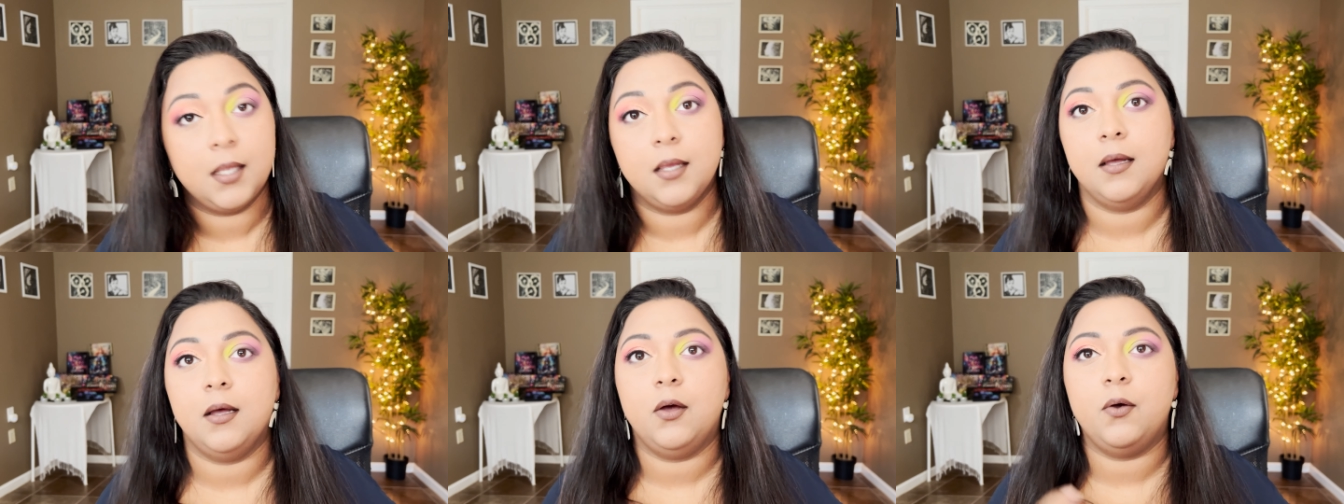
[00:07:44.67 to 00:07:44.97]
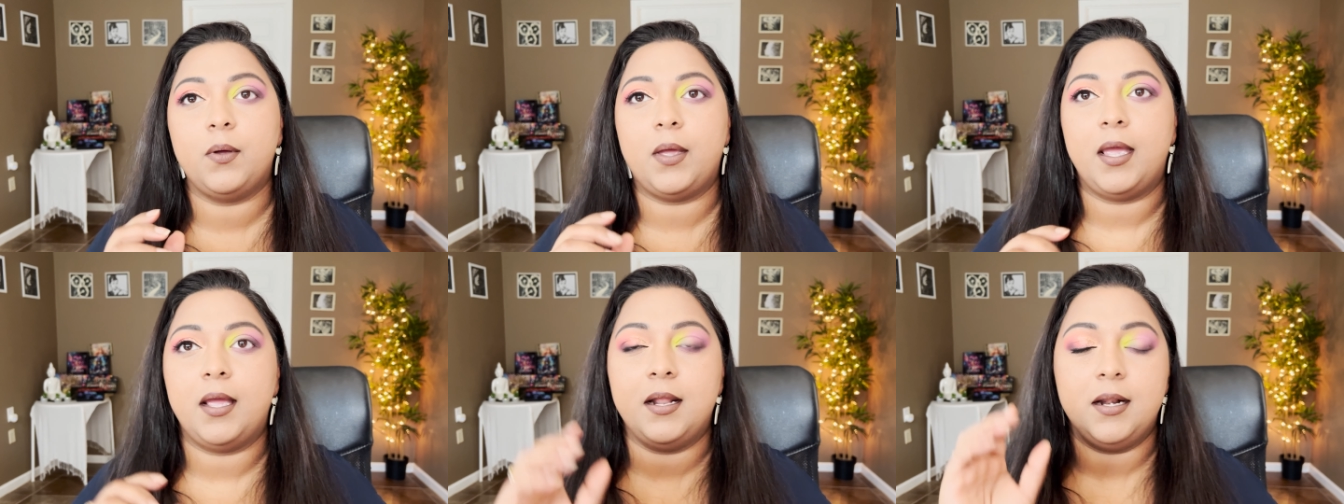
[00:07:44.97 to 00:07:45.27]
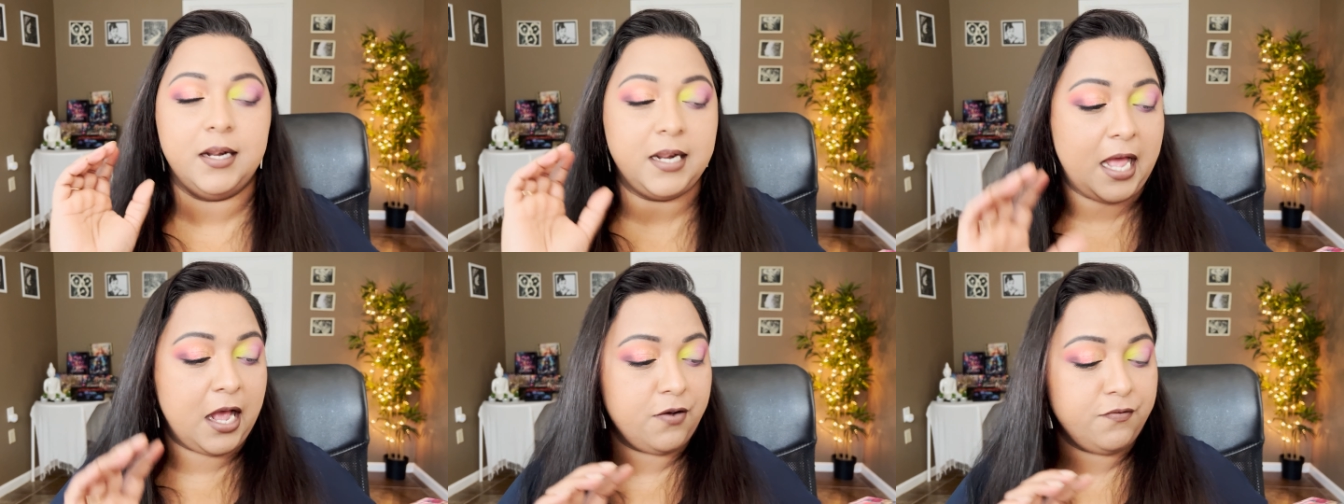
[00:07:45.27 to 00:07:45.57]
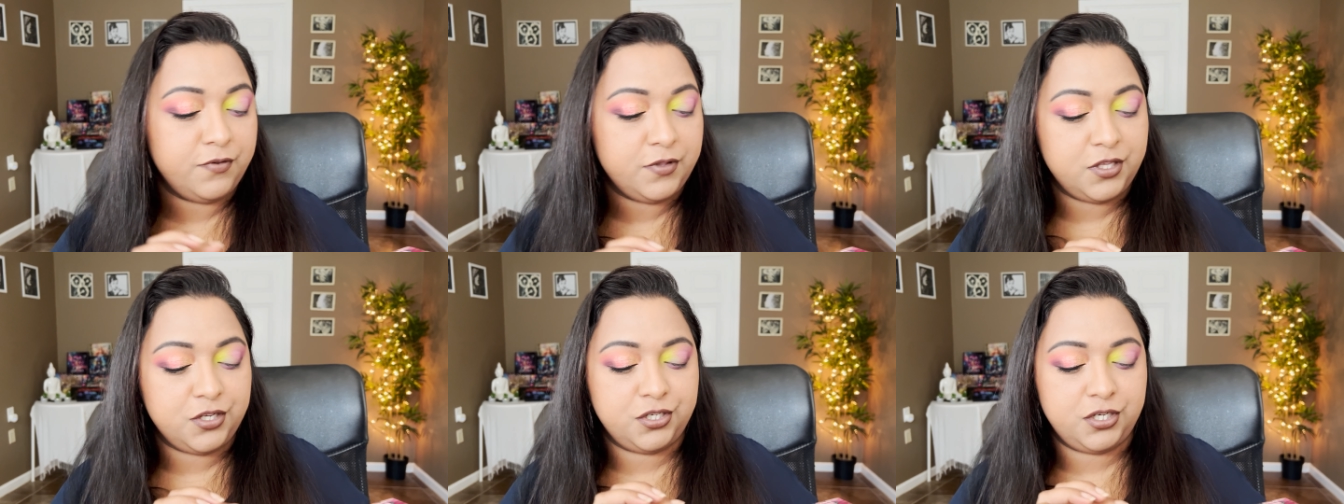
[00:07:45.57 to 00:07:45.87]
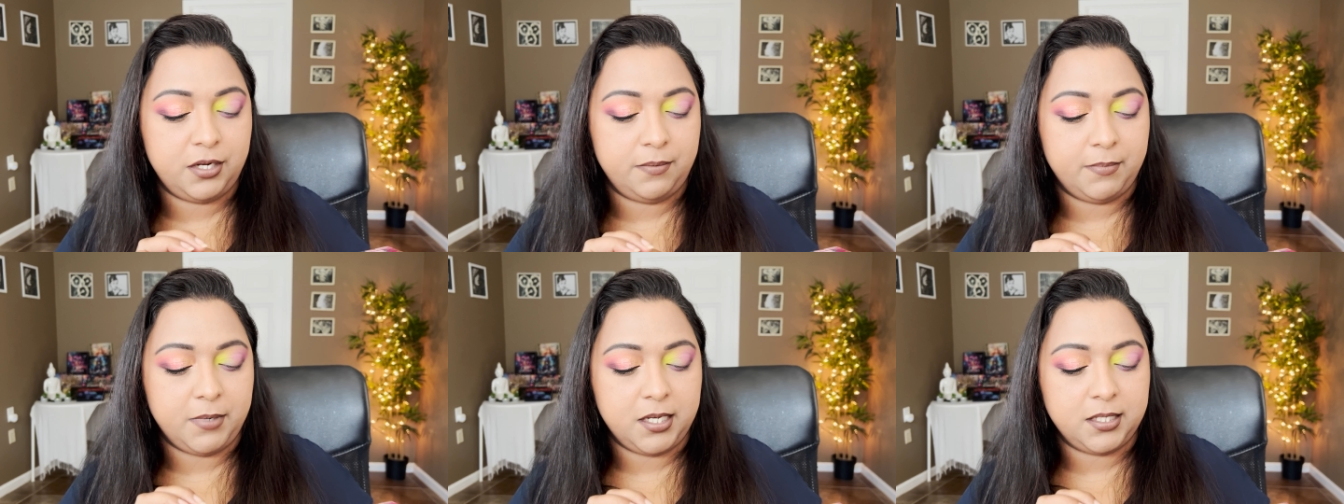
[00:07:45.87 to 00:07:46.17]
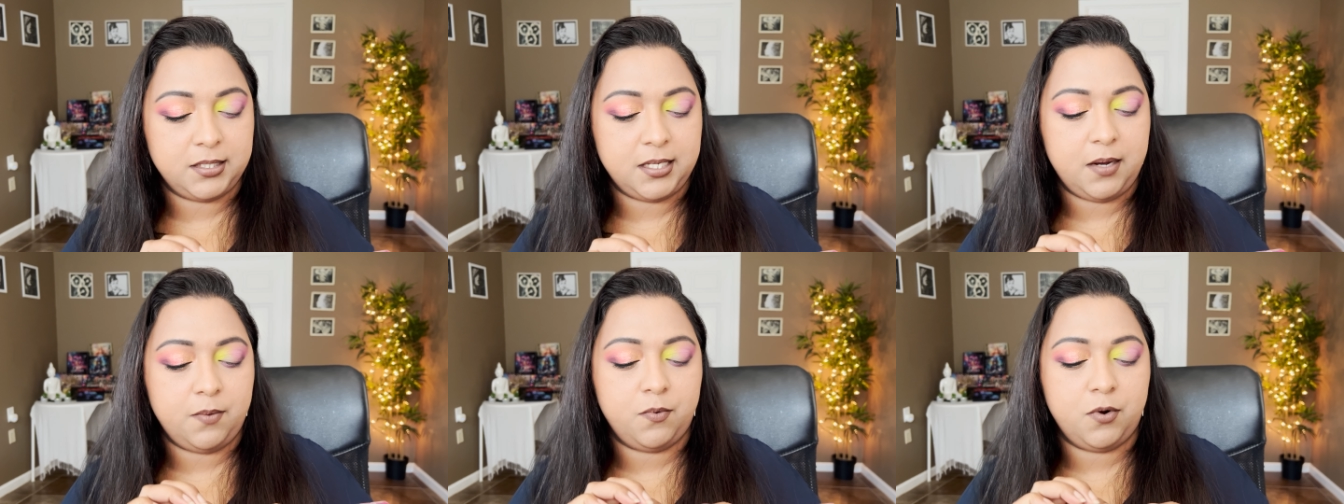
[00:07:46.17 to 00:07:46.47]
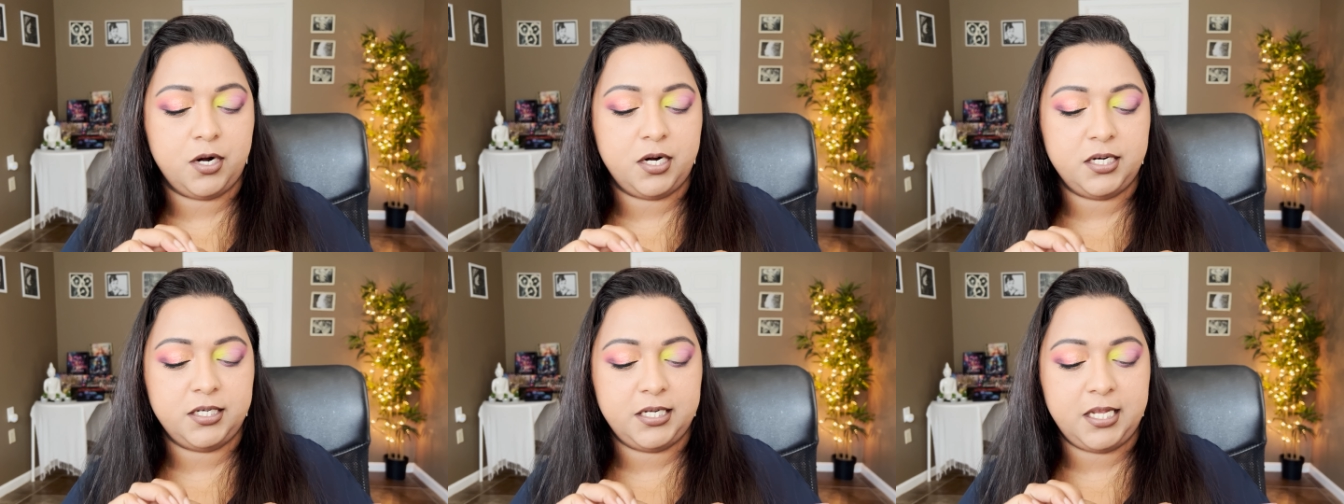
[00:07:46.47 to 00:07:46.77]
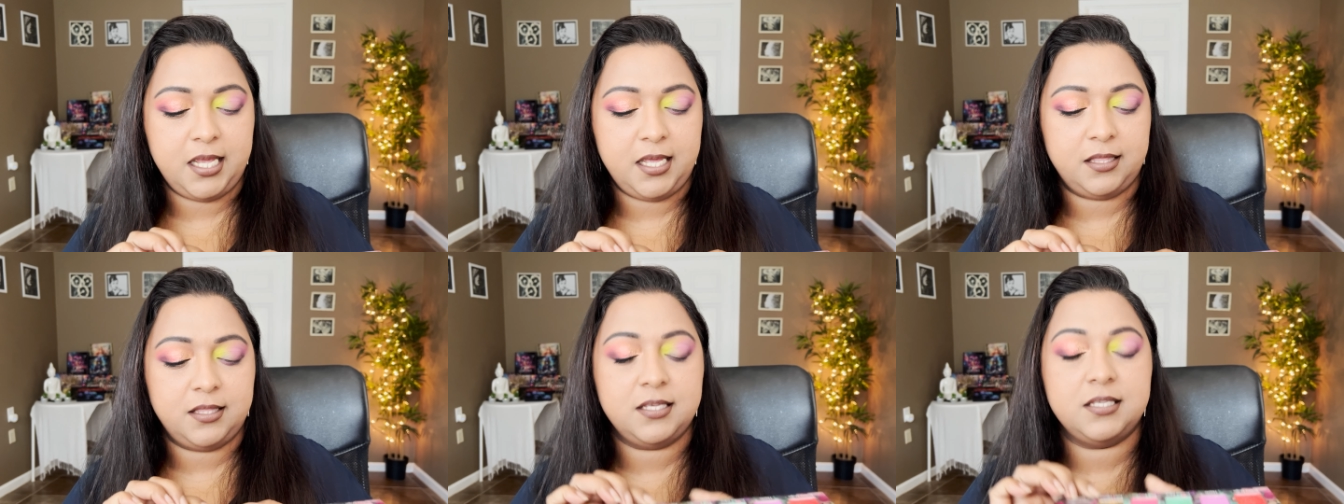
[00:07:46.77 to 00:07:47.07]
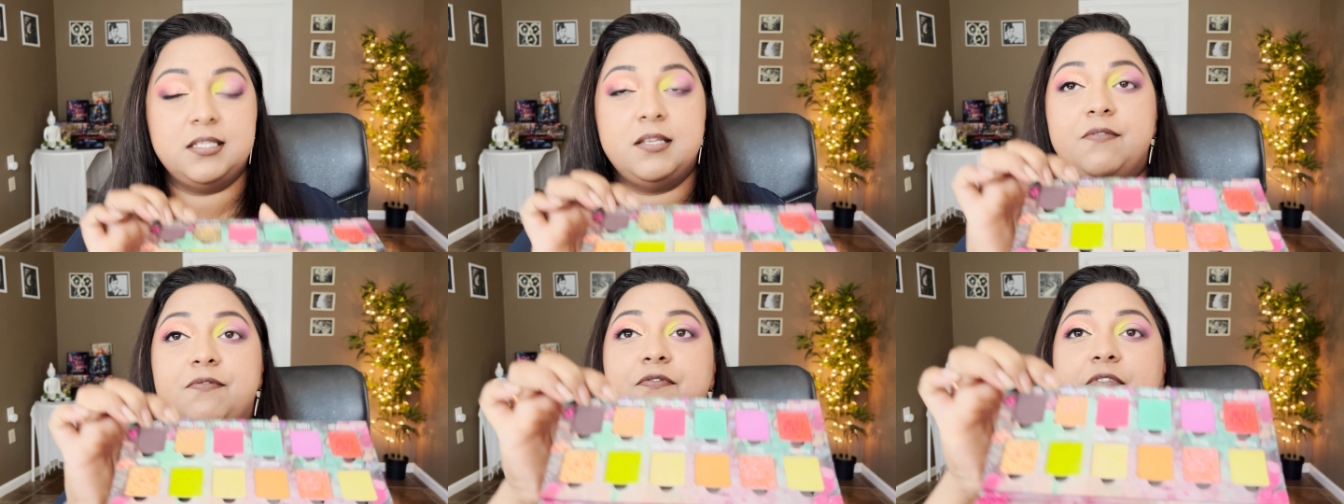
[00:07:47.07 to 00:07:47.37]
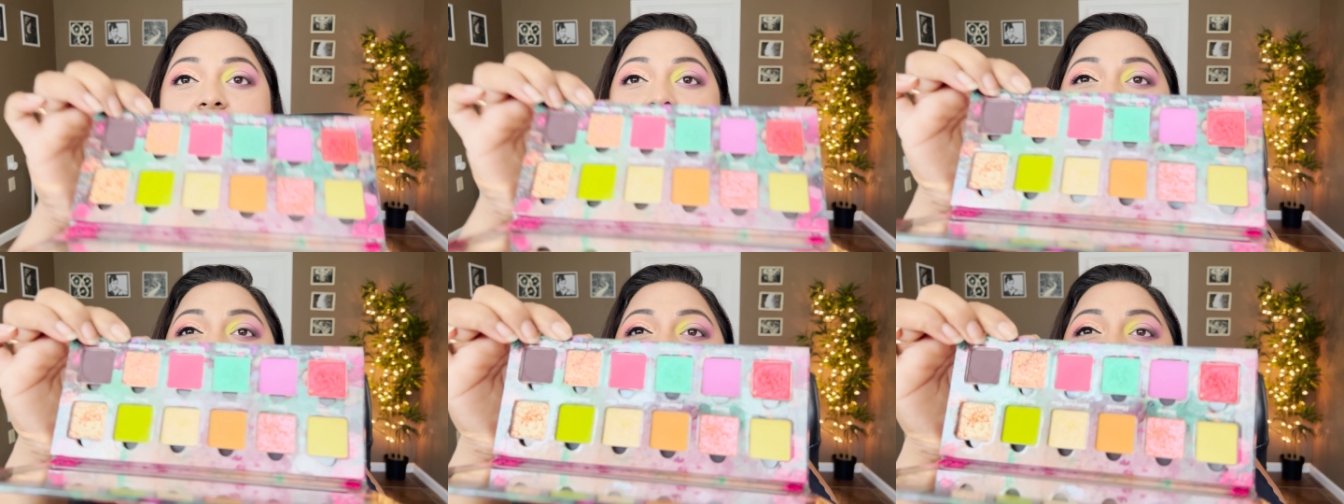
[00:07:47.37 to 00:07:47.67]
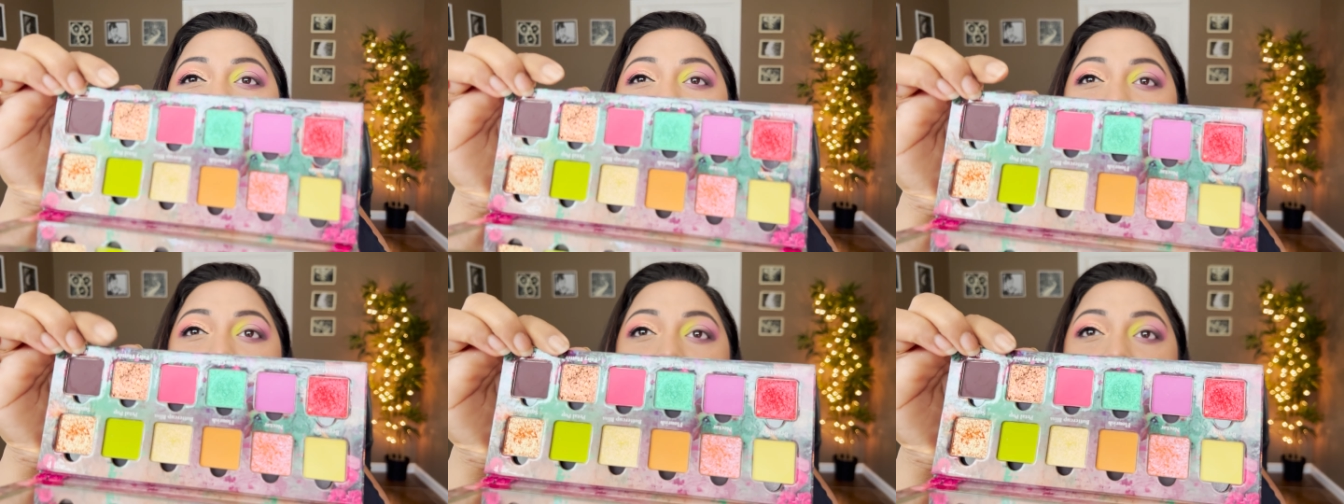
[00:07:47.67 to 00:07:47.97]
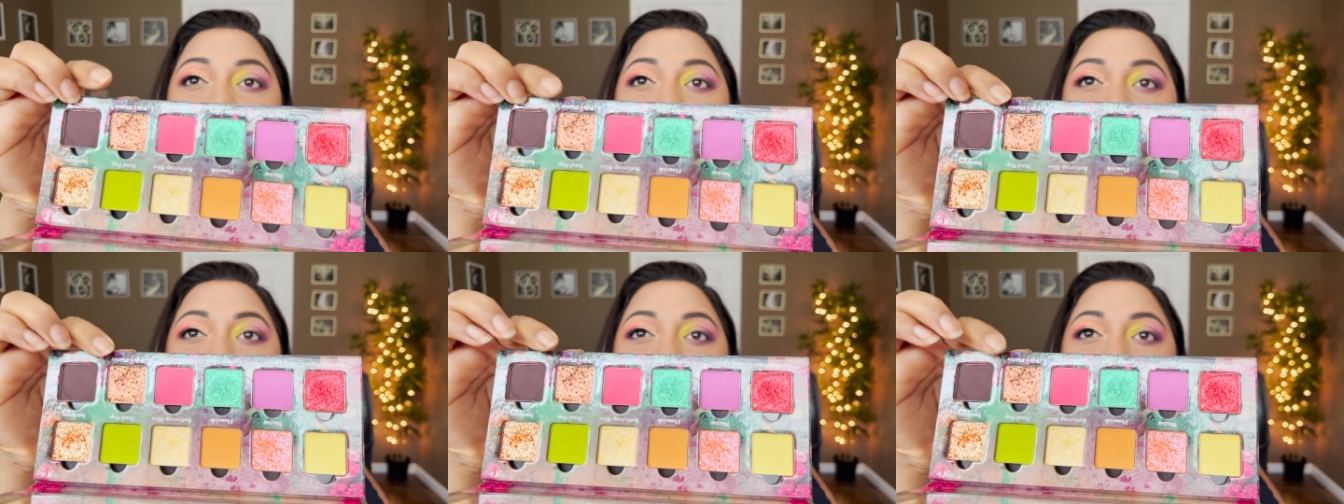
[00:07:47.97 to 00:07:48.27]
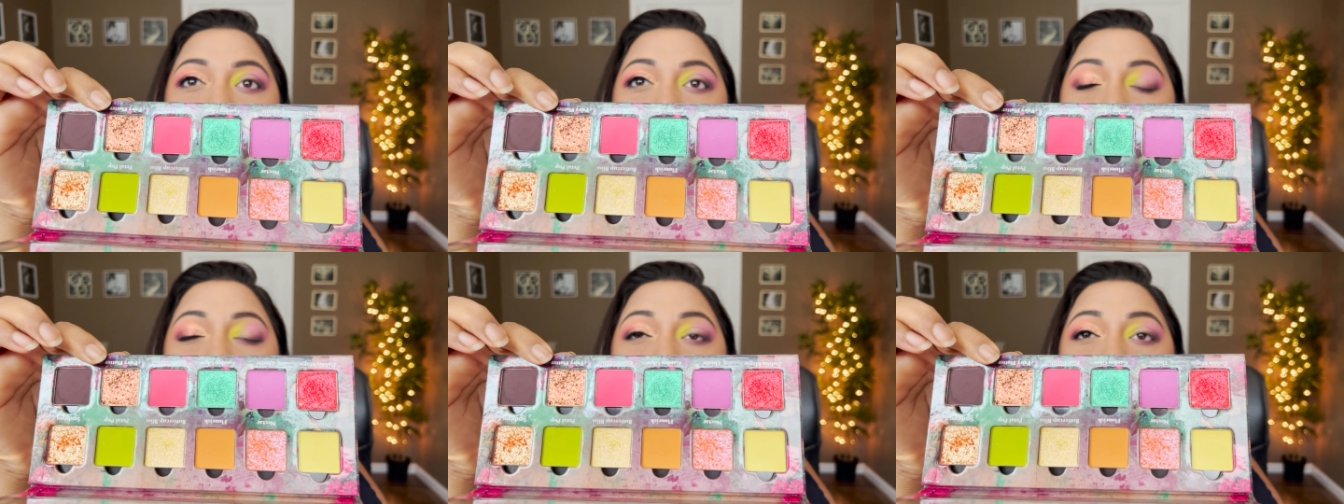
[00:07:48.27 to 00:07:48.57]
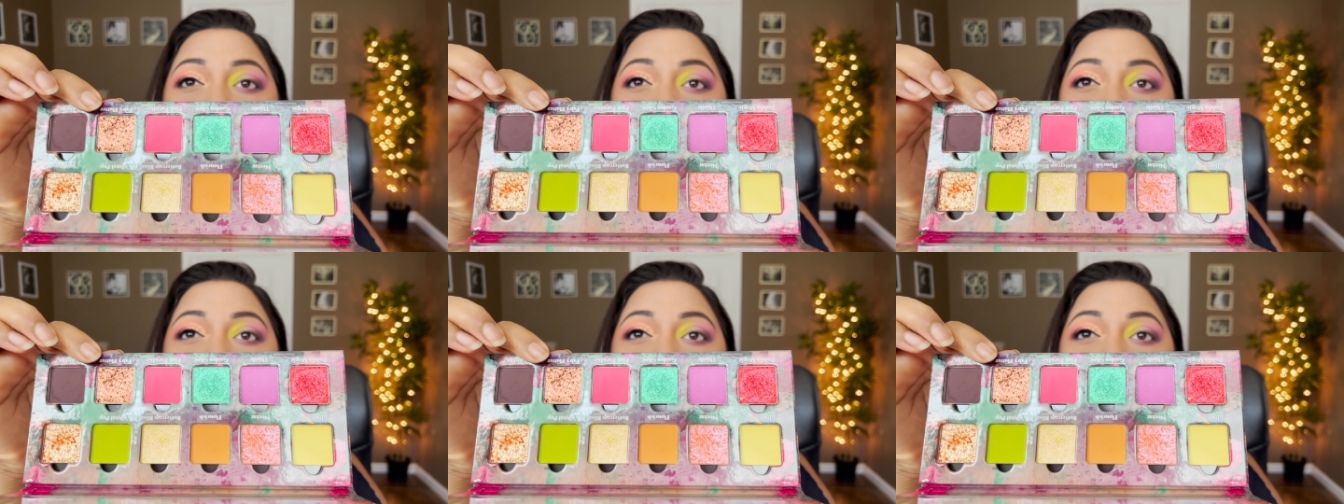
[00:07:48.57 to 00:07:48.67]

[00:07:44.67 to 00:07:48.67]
okay now for the shimmers i want to take this fairy flutter shade